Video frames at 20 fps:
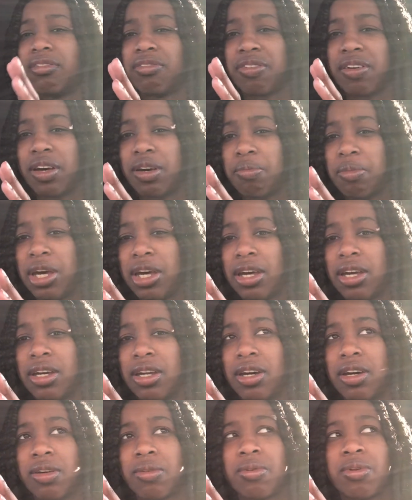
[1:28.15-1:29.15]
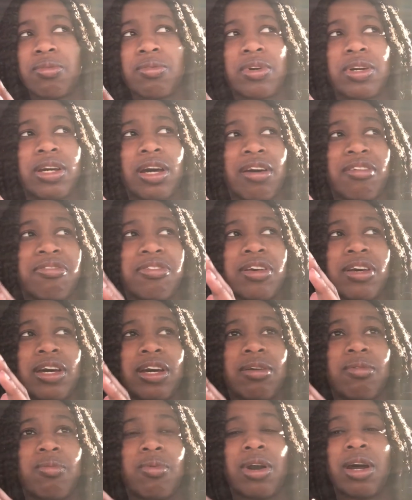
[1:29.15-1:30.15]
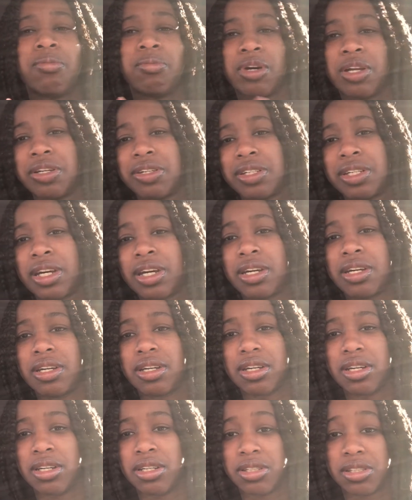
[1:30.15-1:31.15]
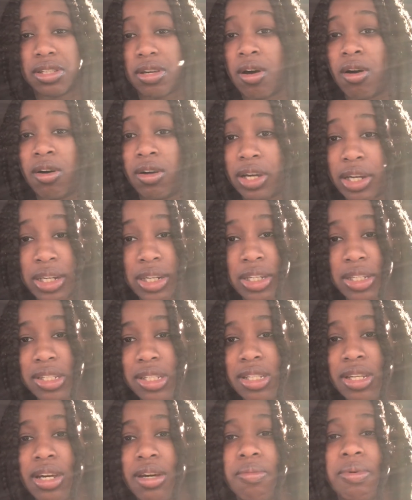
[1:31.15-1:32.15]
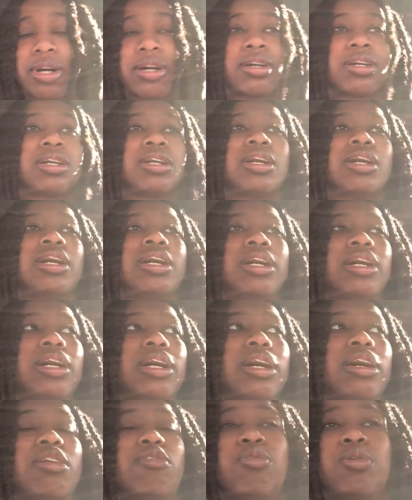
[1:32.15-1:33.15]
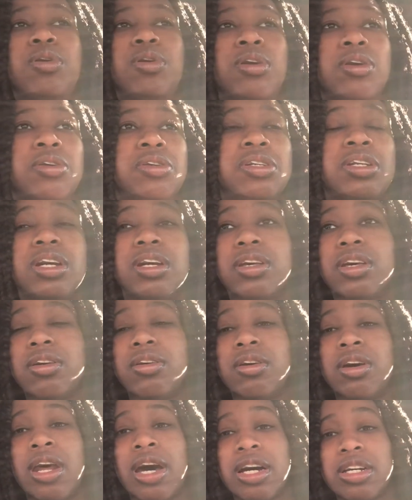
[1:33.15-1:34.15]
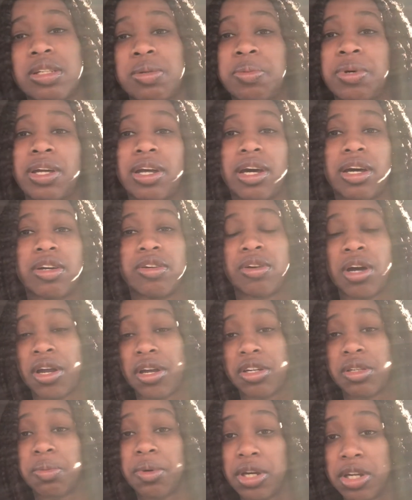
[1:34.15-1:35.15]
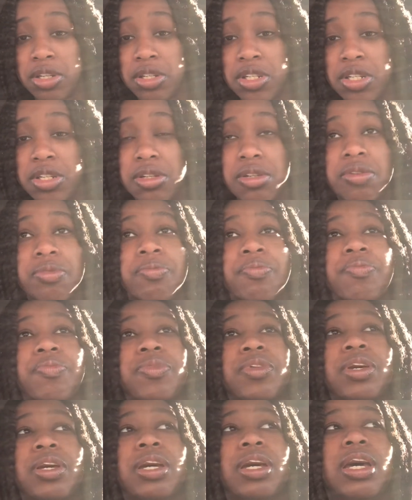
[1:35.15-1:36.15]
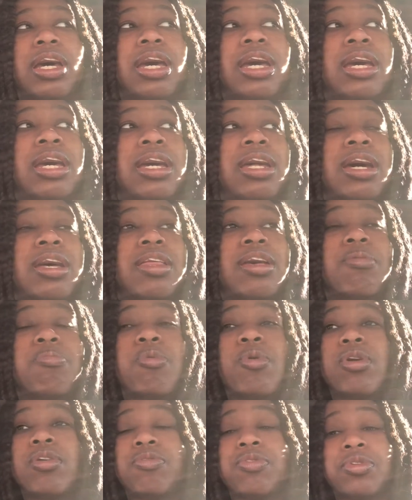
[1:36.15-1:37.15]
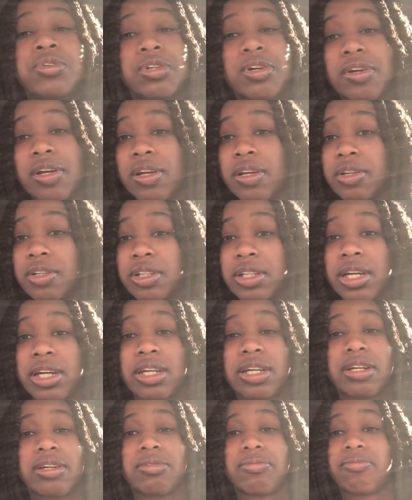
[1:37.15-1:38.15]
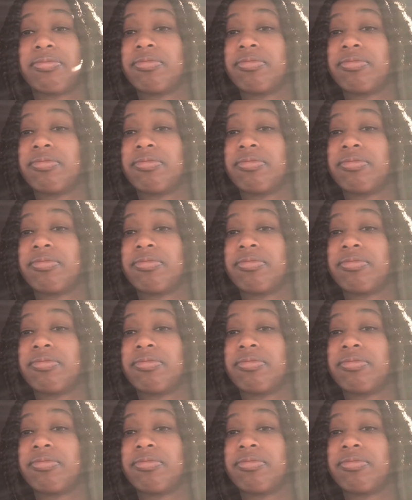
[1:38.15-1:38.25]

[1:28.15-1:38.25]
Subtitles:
feel like making another one, really. I feel like what I'm going to say is all I need to say about it, and if you don't understand that, you can ask me and I can try to explain it to you. And at that point, if you still don't understand it,